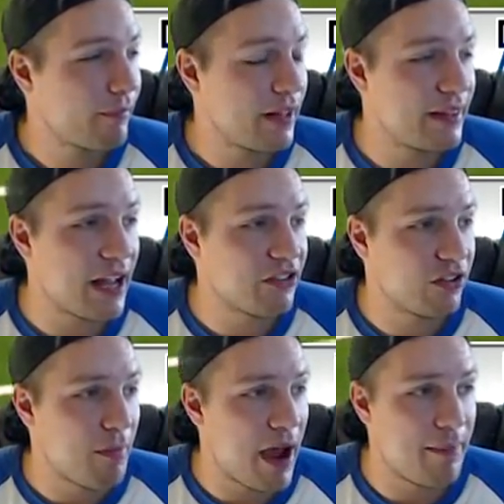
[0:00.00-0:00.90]
that's
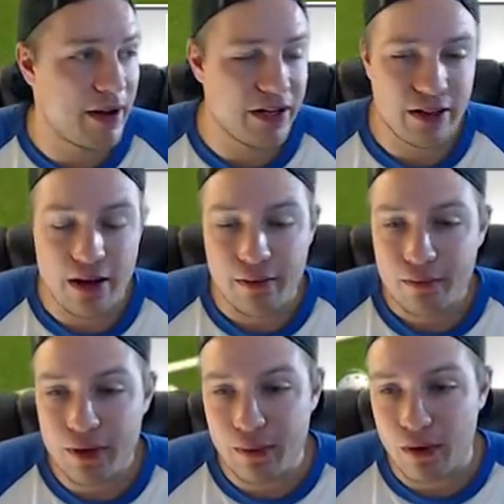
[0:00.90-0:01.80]
just my opinion, though.
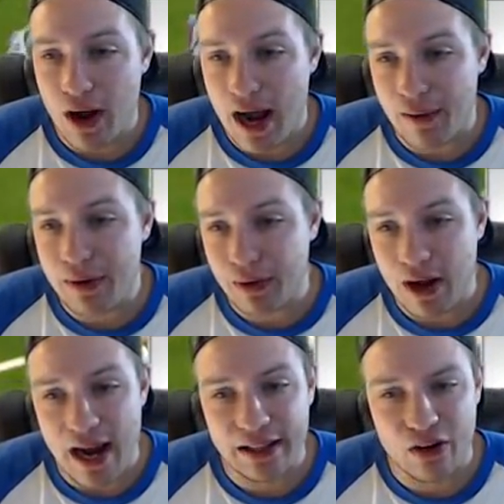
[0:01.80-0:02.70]
We were we were
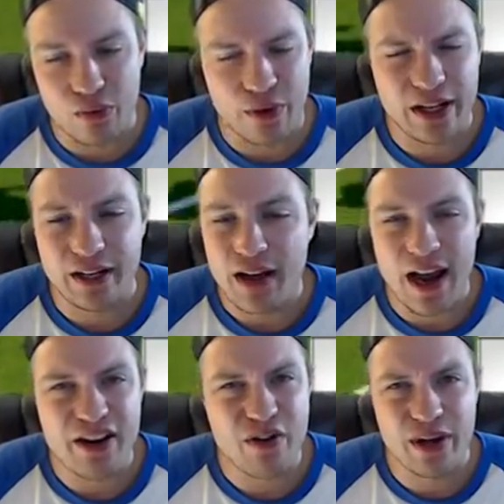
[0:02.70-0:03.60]
highly overrated.
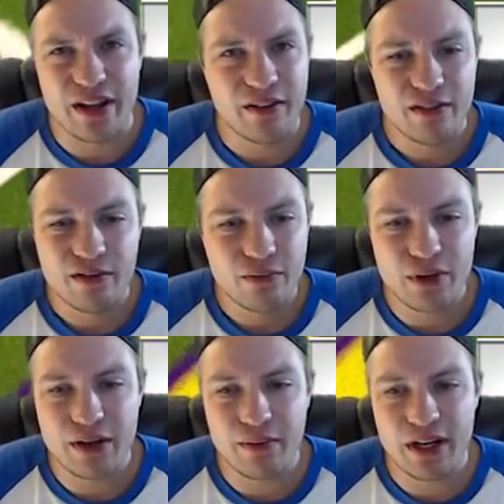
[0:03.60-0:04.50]
I knew it.
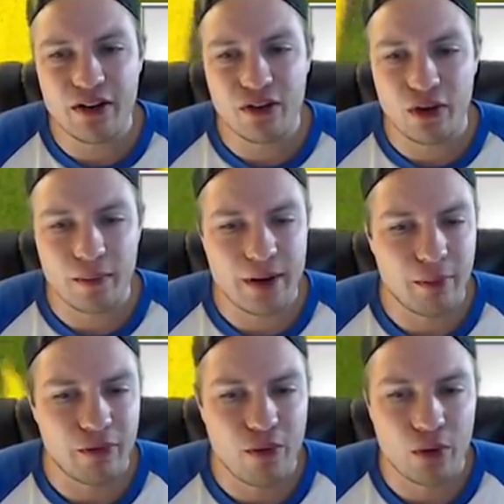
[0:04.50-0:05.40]
We we didn't deserve to be
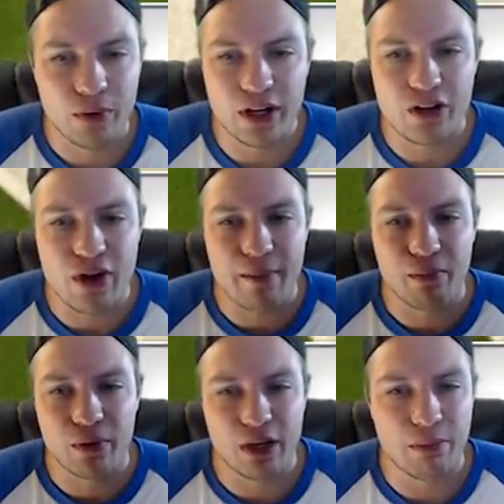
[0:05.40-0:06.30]
number four. We're gonna
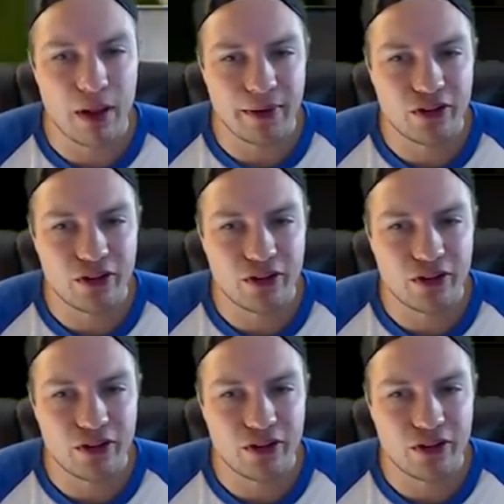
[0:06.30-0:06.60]
drop. We're gonna plummet